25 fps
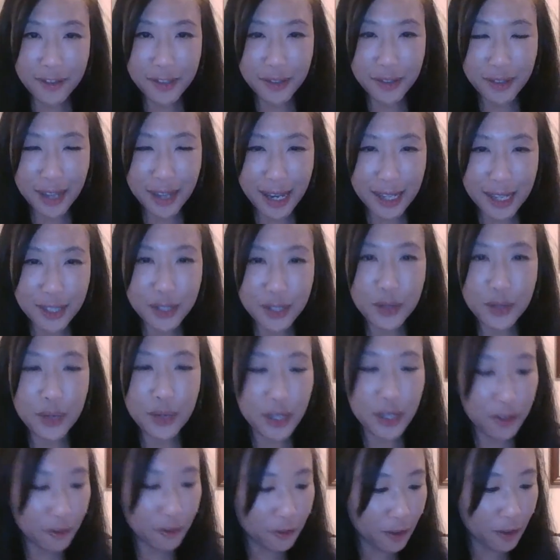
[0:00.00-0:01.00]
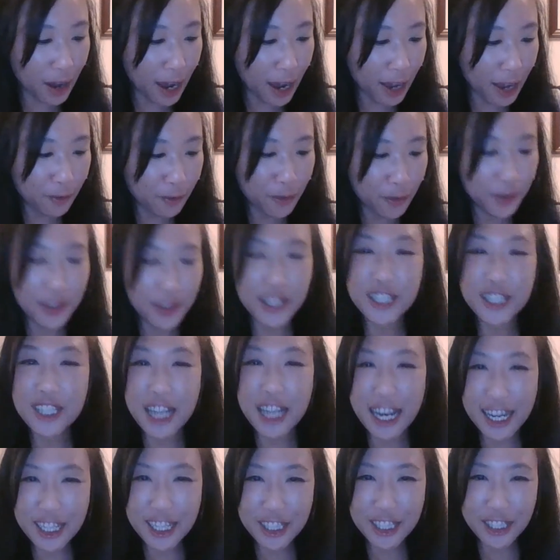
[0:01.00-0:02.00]
So lines 3 and 5 were the
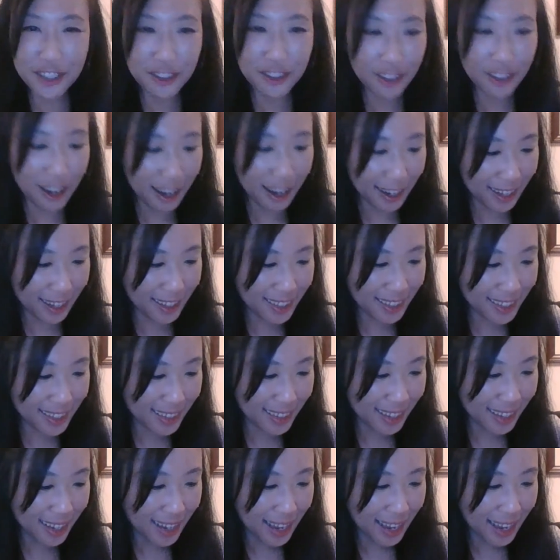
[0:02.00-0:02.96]
changing lines.